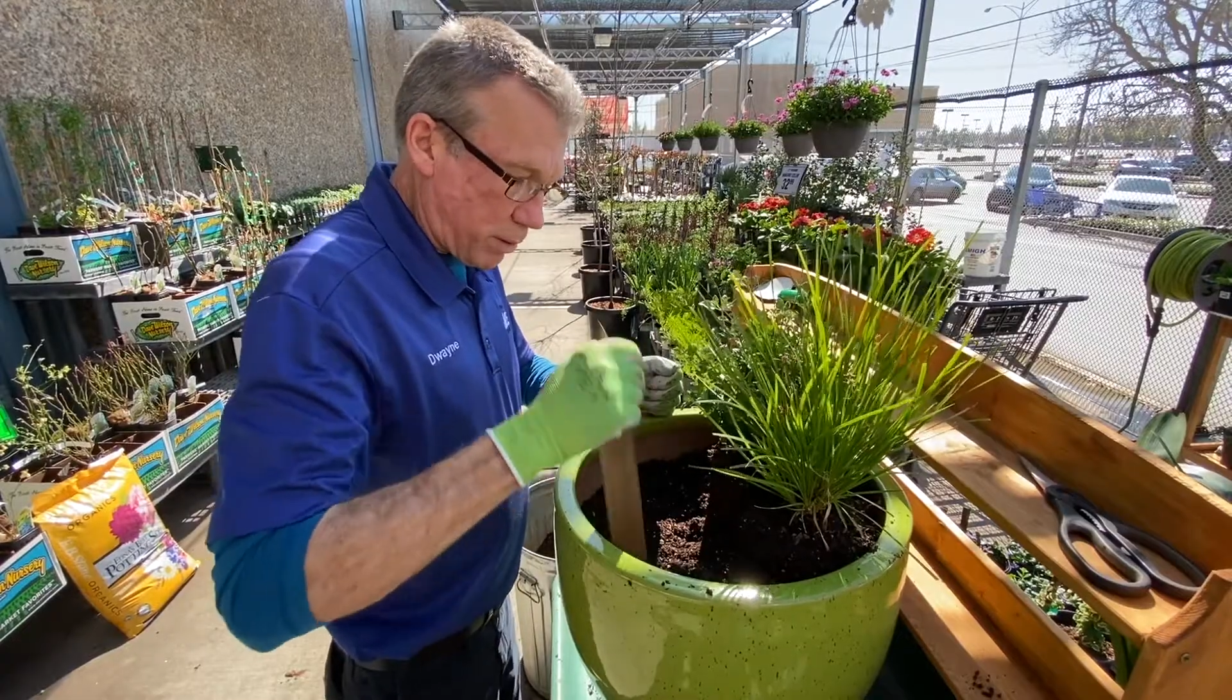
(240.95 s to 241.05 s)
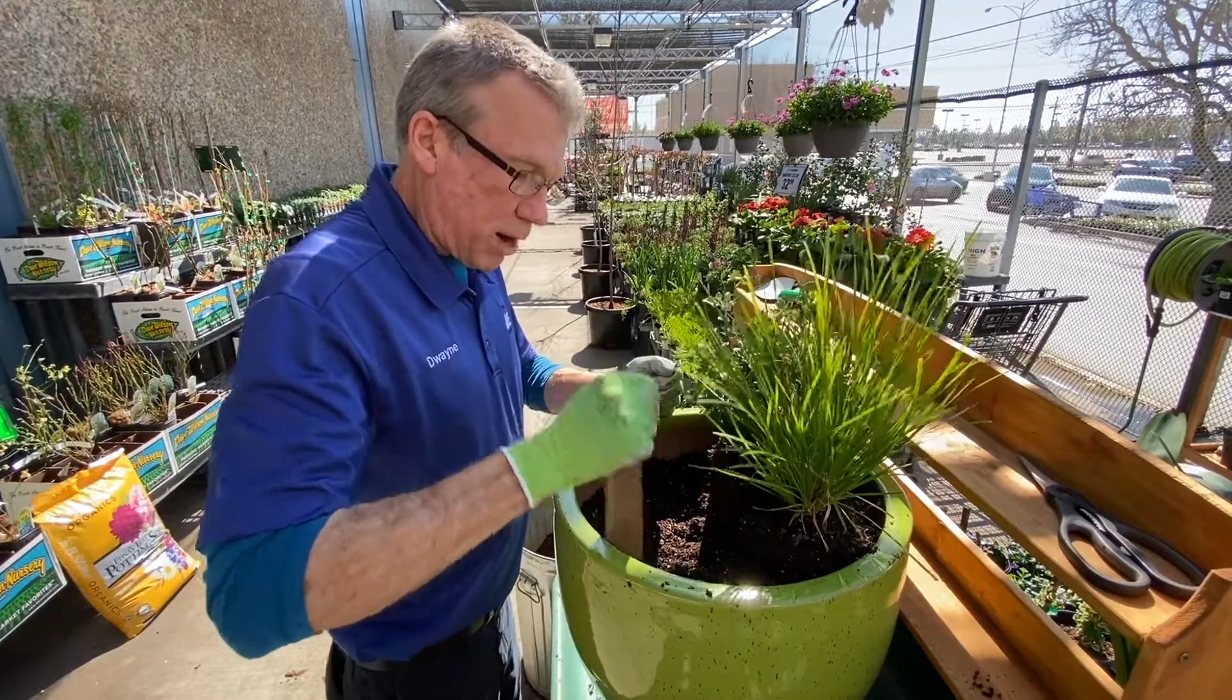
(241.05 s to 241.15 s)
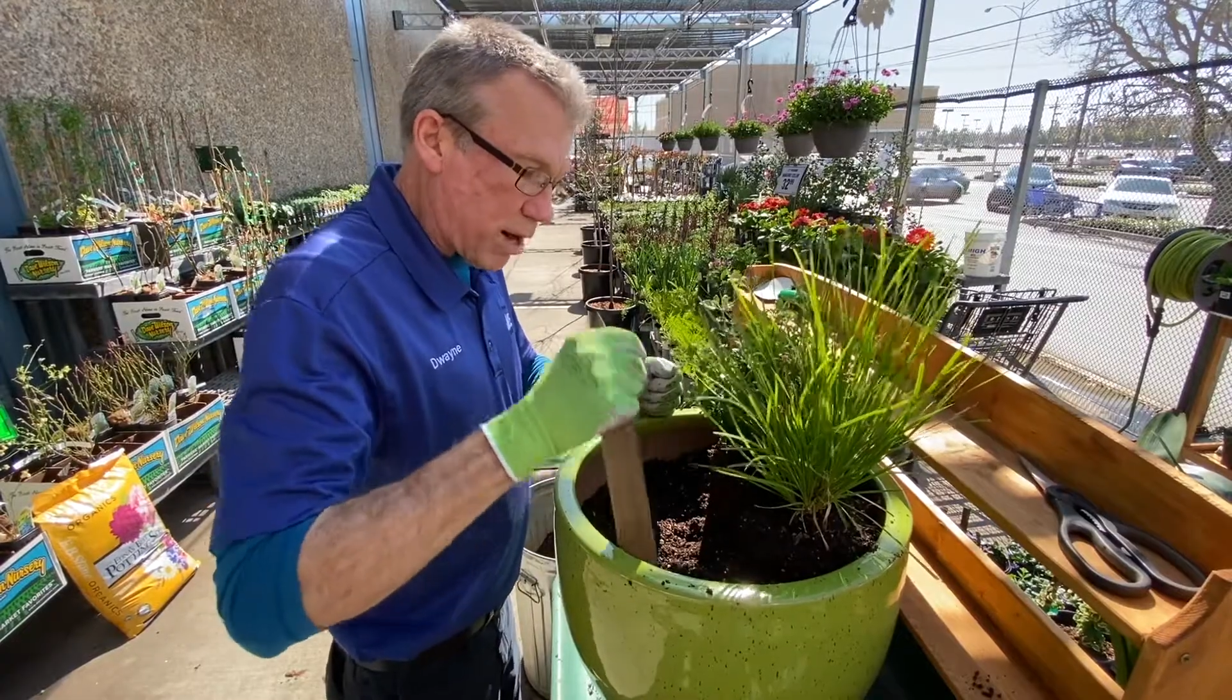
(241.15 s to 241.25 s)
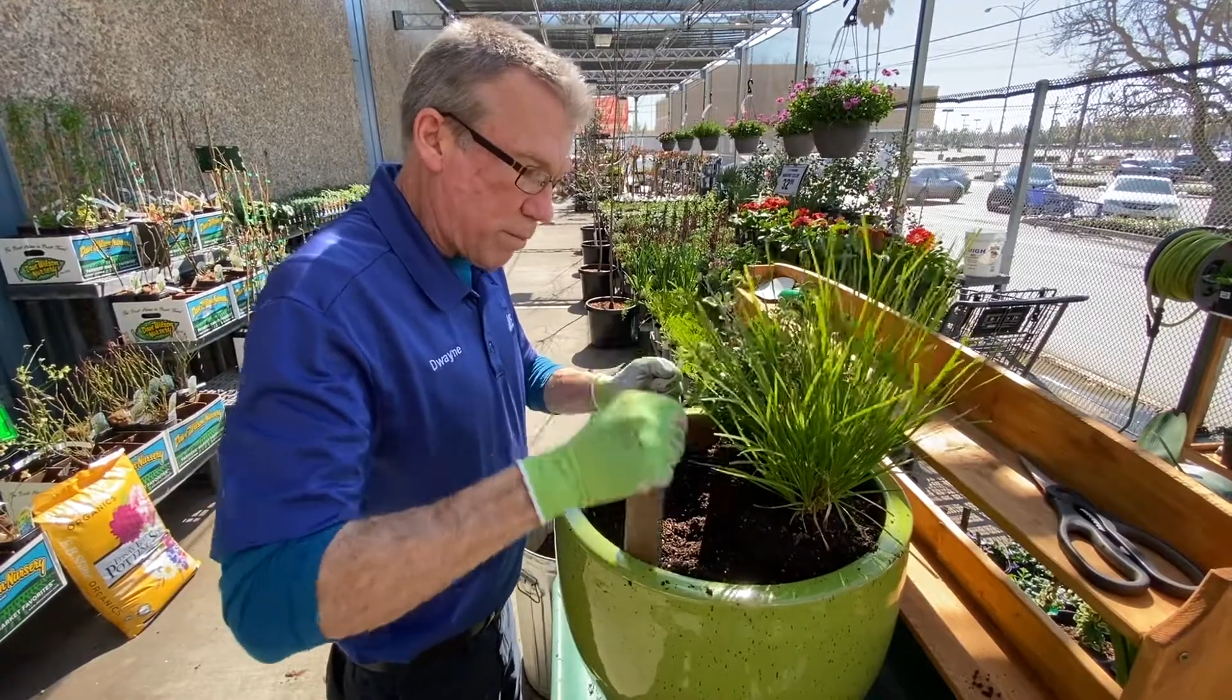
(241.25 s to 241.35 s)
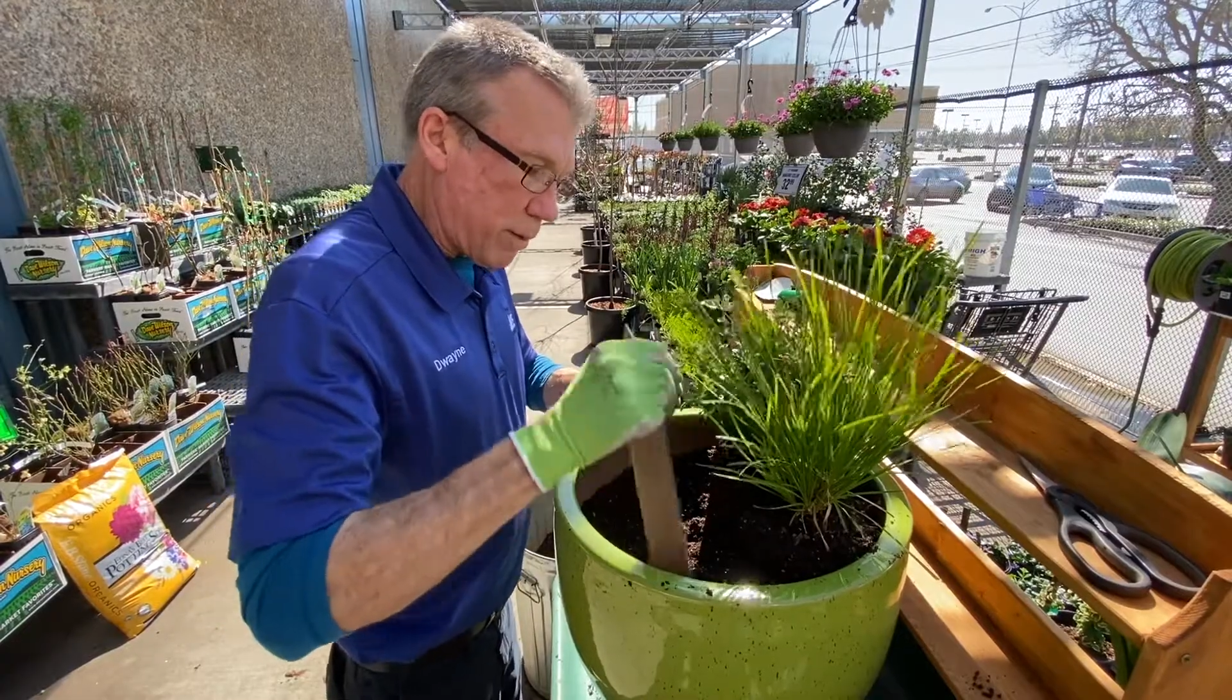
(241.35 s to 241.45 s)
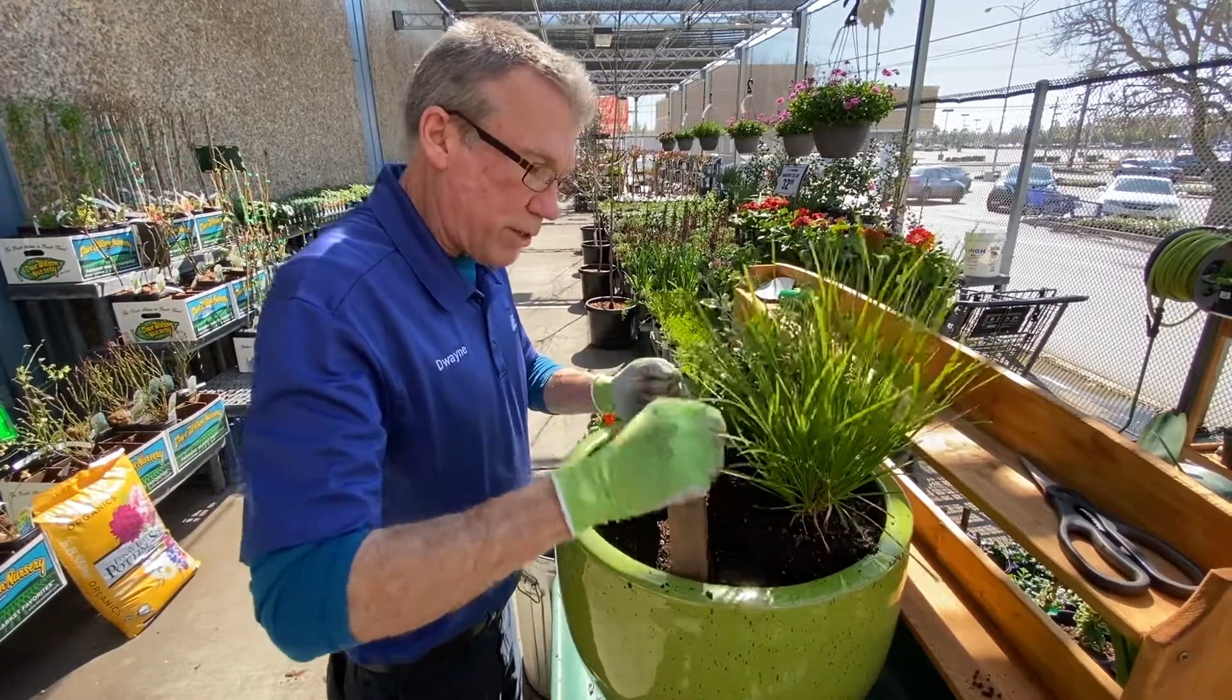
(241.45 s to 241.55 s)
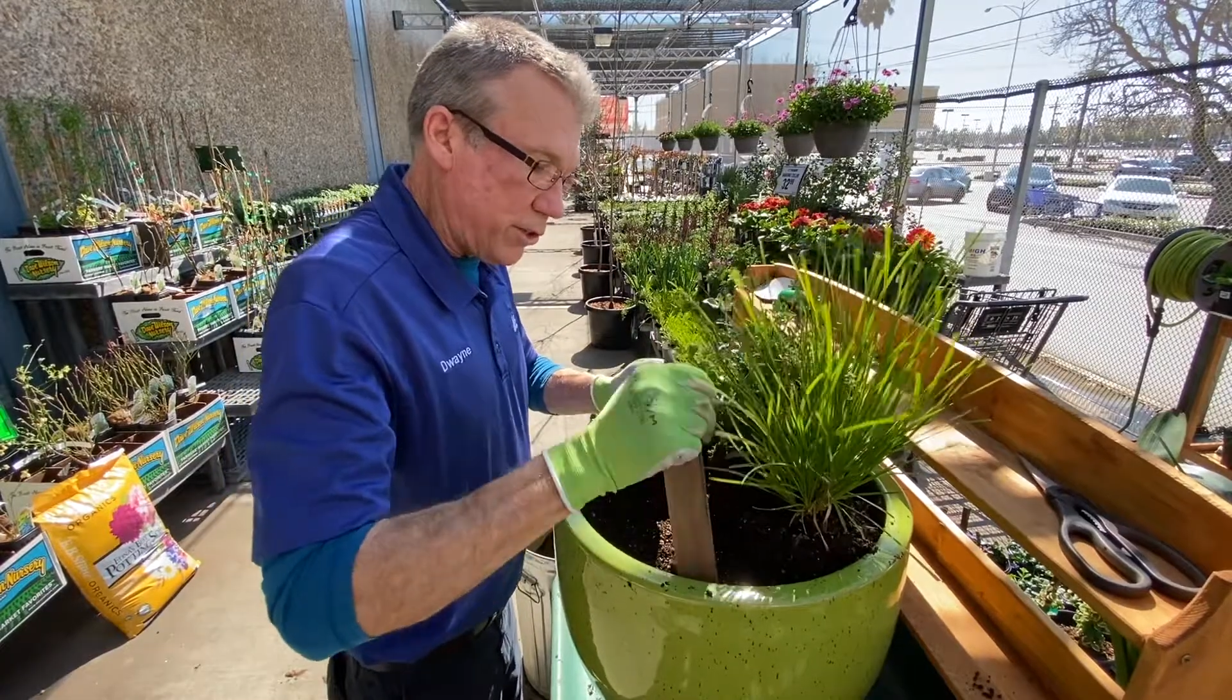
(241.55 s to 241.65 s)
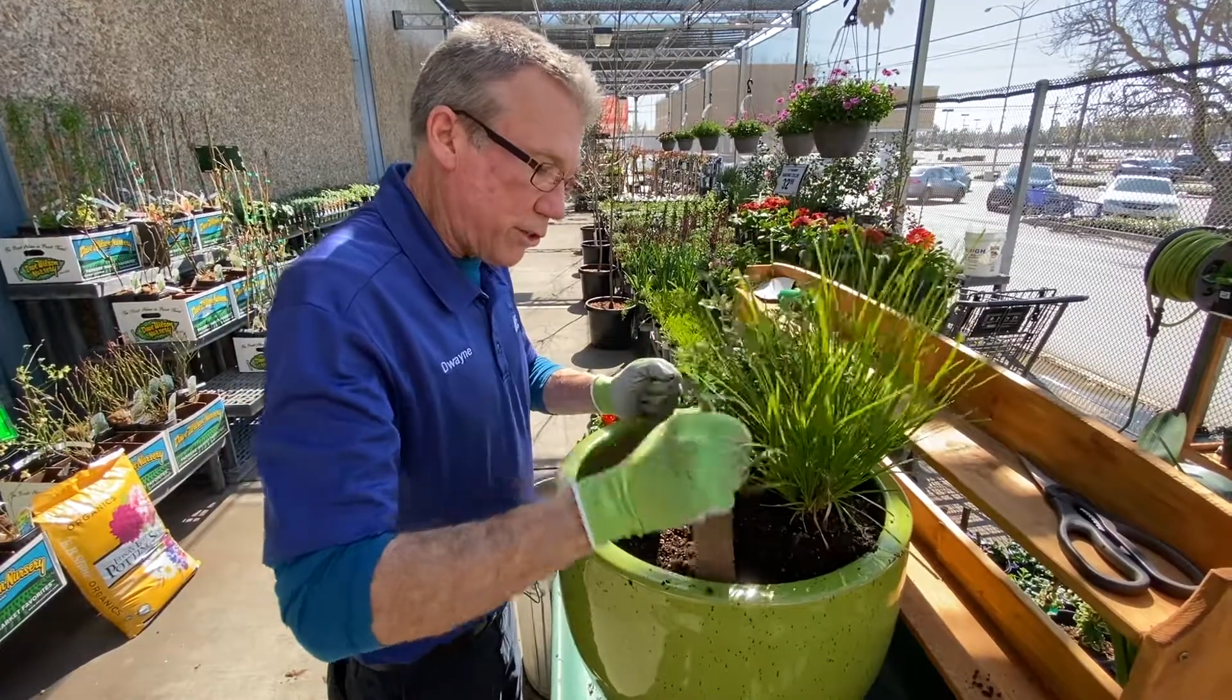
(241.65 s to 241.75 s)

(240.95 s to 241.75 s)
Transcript: hard, but you